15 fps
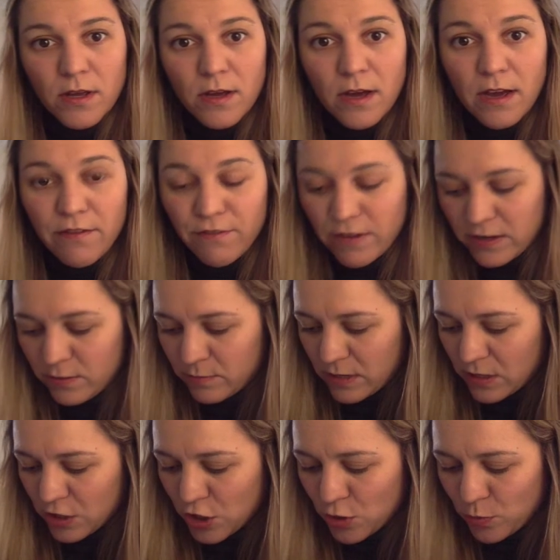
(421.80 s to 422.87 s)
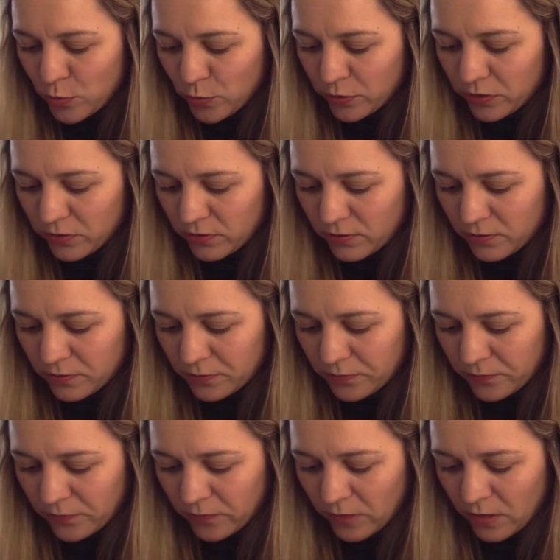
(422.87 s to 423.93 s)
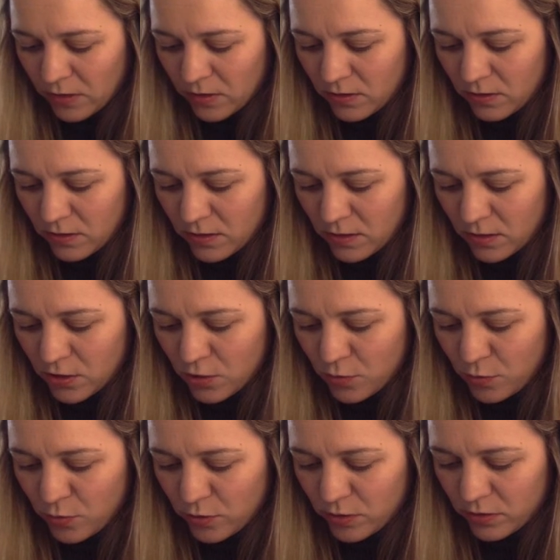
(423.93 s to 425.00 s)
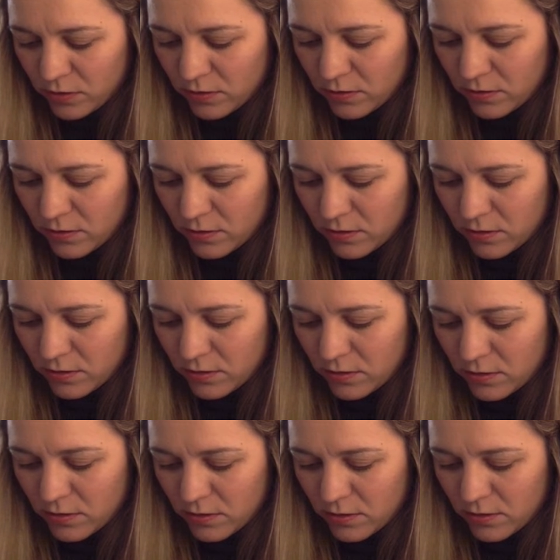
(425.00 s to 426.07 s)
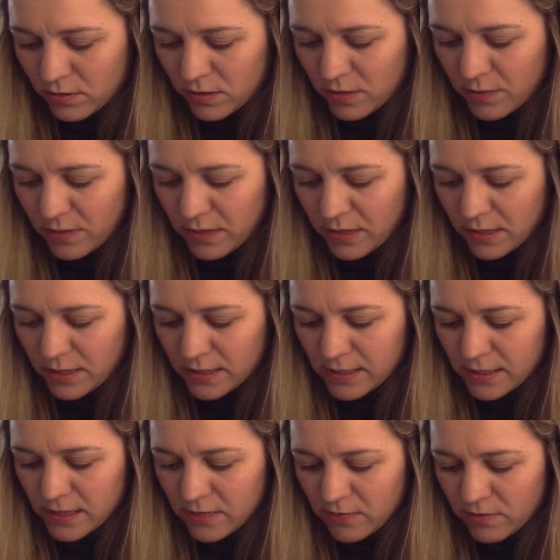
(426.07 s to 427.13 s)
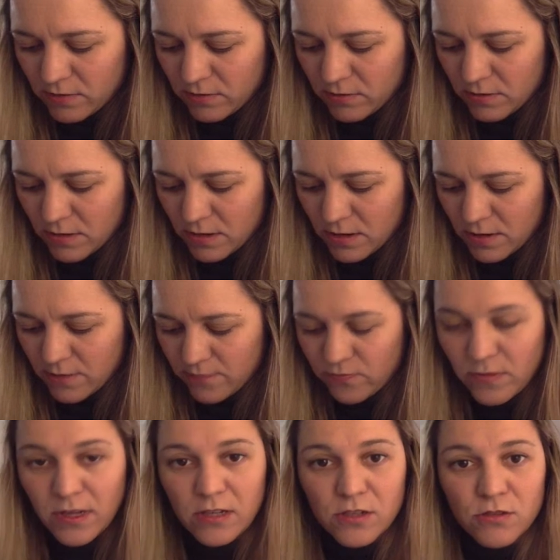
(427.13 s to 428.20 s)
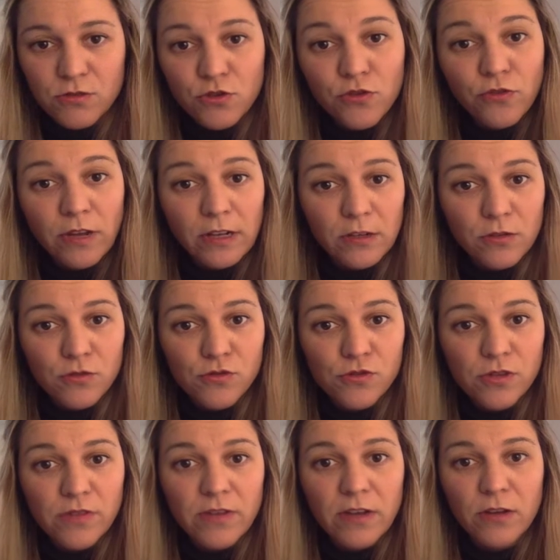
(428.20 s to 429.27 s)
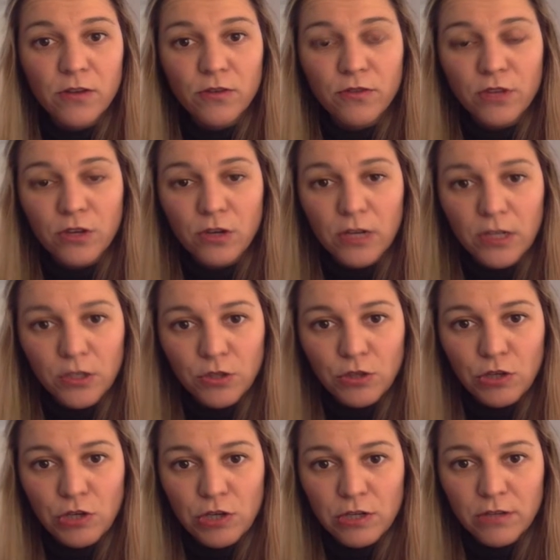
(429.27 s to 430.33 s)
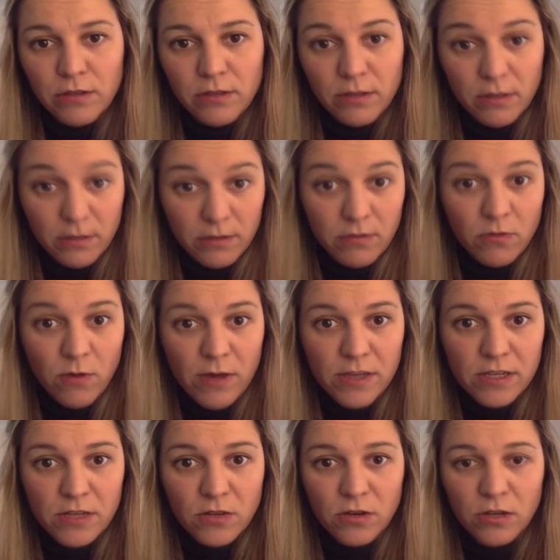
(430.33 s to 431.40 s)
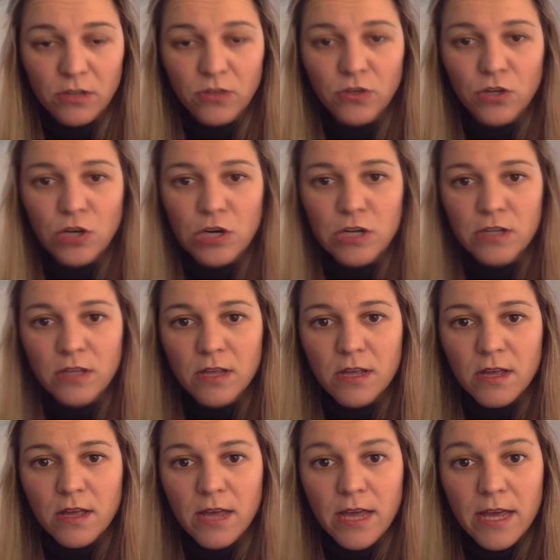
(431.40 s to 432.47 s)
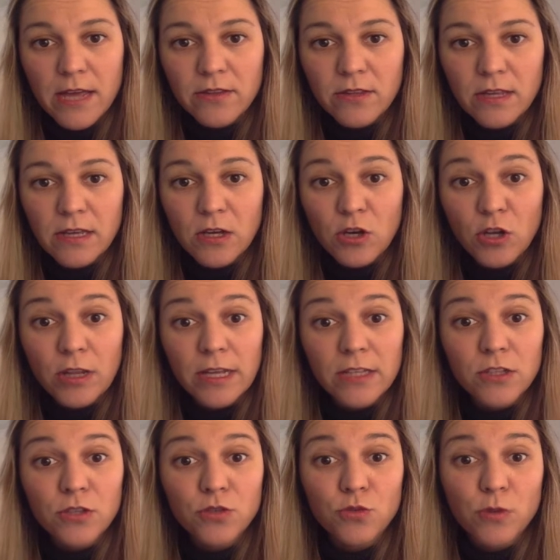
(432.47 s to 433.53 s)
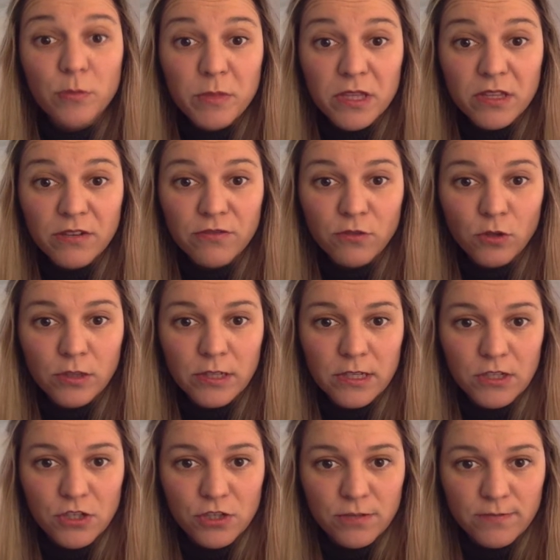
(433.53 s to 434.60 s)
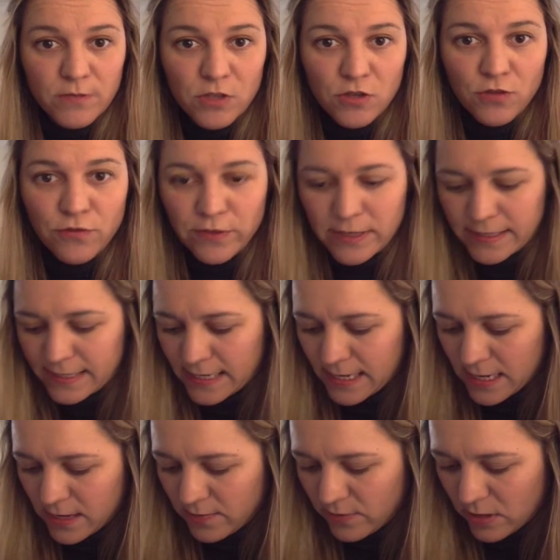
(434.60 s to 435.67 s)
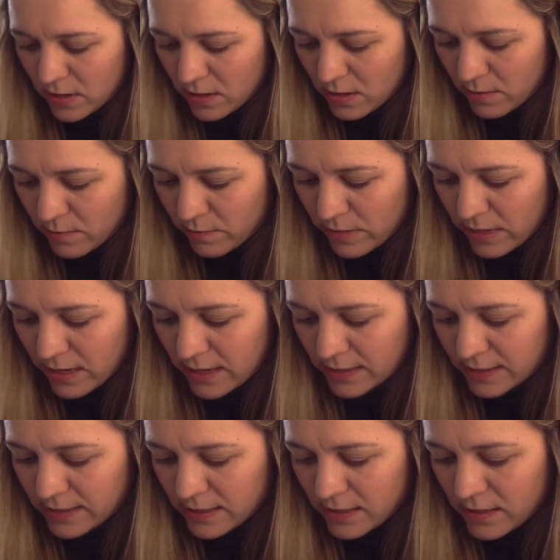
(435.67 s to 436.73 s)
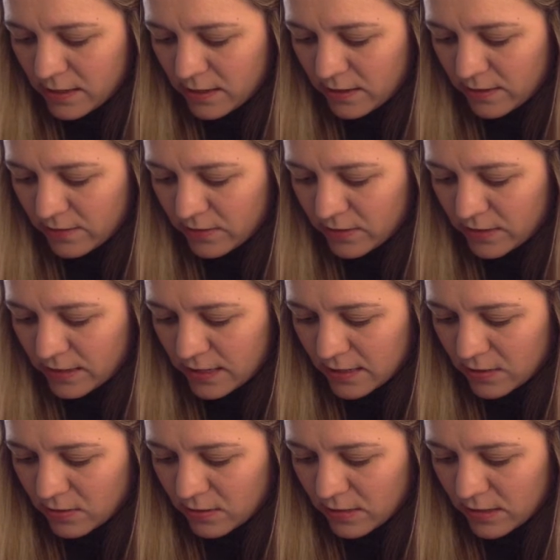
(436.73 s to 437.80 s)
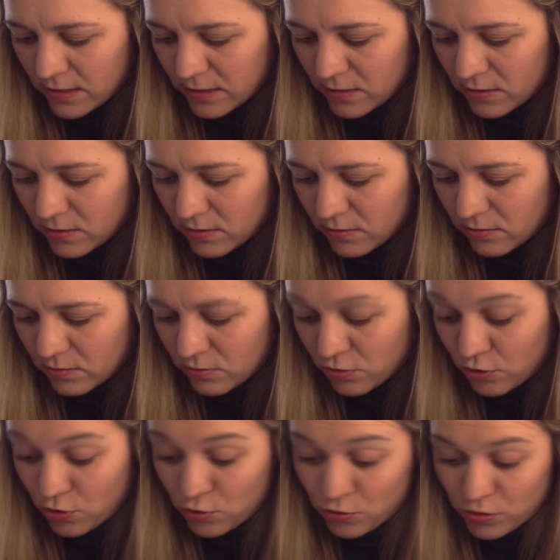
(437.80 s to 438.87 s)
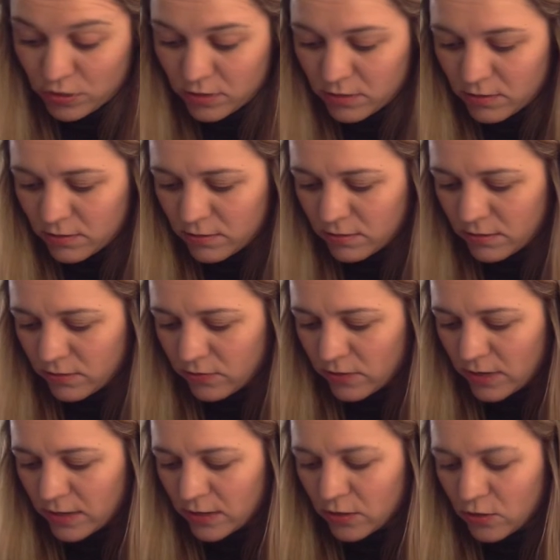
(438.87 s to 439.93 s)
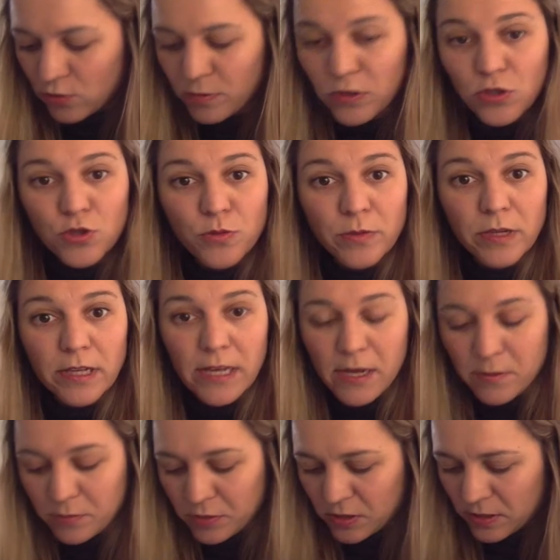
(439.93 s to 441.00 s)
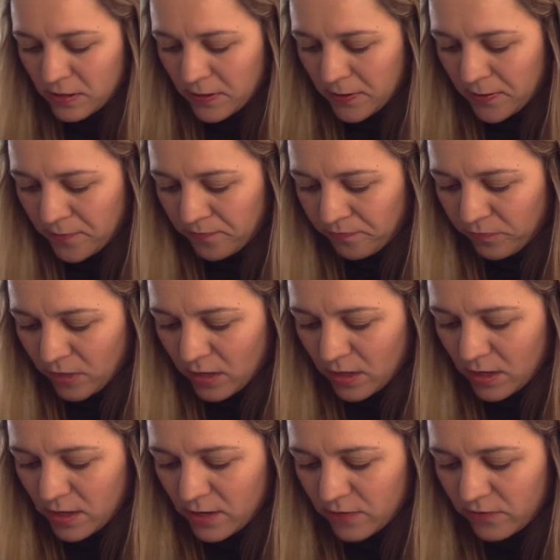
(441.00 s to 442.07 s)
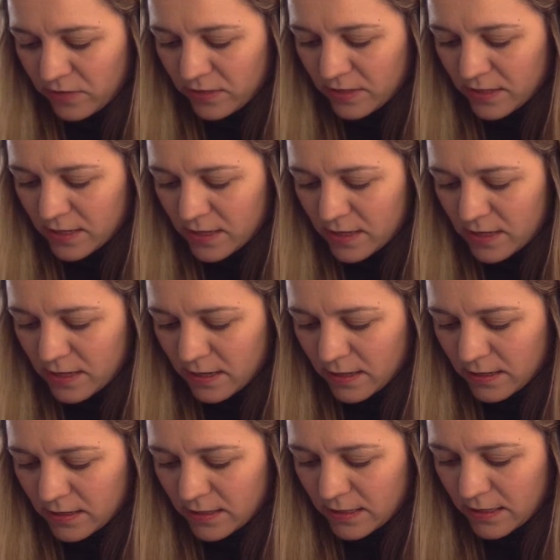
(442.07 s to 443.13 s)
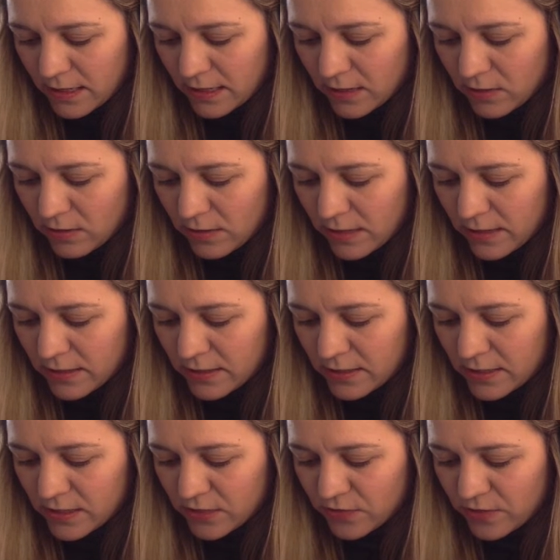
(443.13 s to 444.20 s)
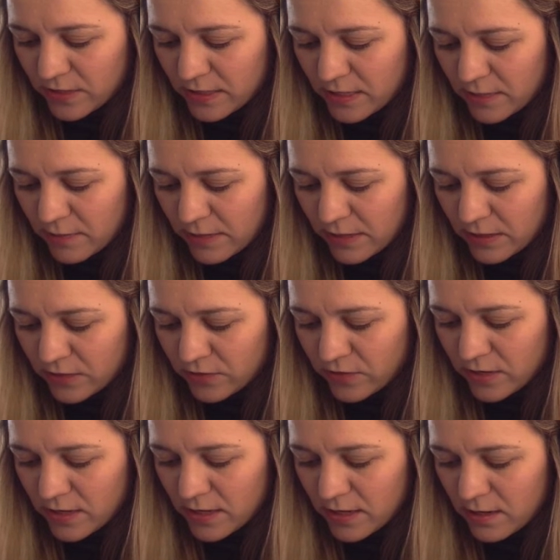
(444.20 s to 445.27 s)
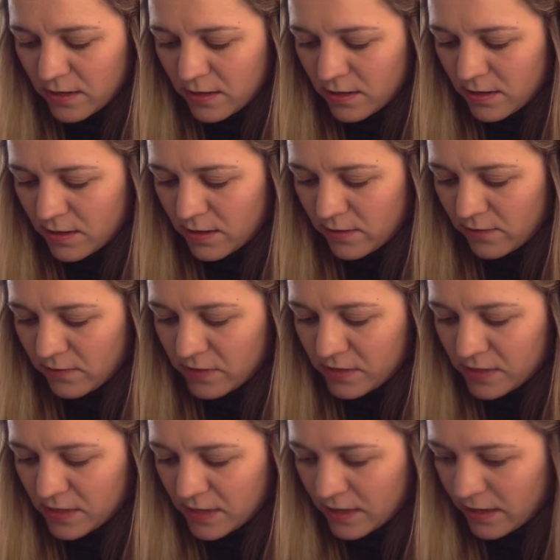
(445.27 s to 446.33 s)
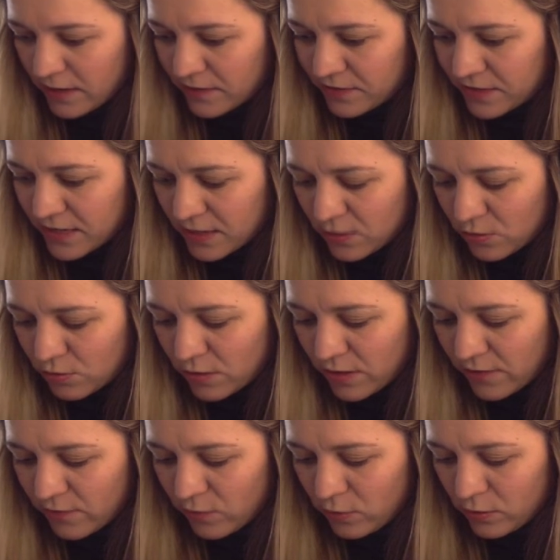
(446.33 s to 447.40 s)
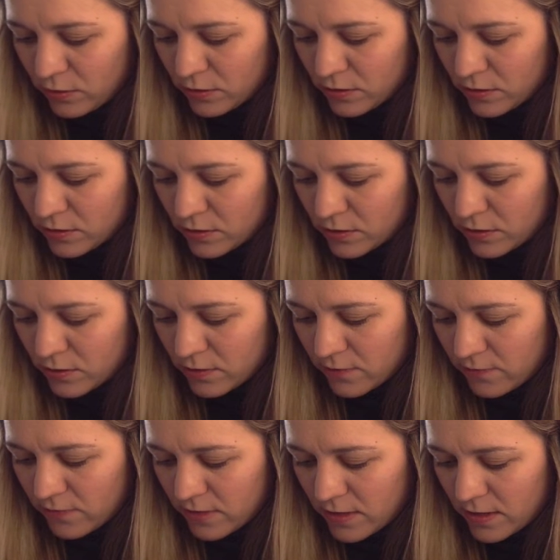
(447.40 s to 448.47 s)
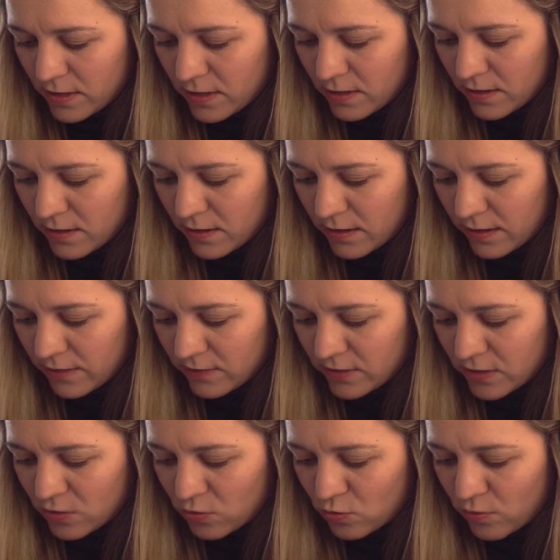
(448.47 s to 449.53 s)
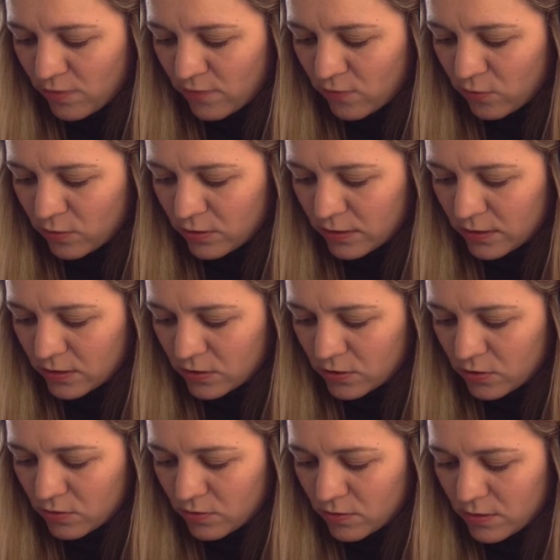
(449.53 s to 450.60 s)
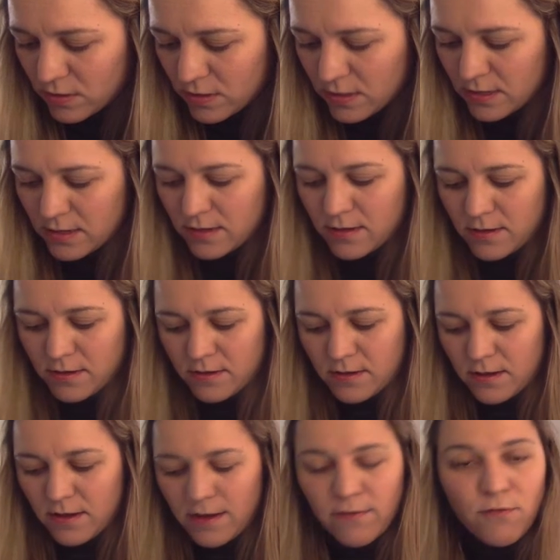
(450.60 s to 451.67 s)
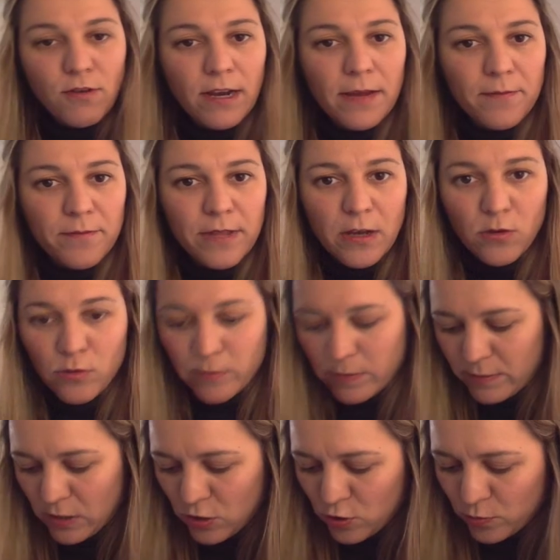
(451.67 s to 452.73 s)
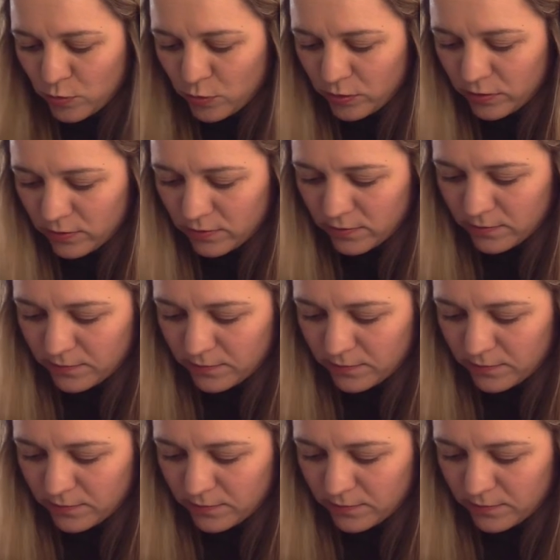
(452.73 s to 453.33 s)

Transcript: uh, find my Q point, the Q point typically is given um, as two values, the value of the collector current, the quiescent collector current, and the collector to emitter voltage, so V C E. My I C, I have just calculated, or chosen in reality, to be two milliamps, and V C E I can easily calculate. It's just V C minus V E. V C I have set to nine volts, V E I have set to one volt, and so uh, voila, that will be my Q point.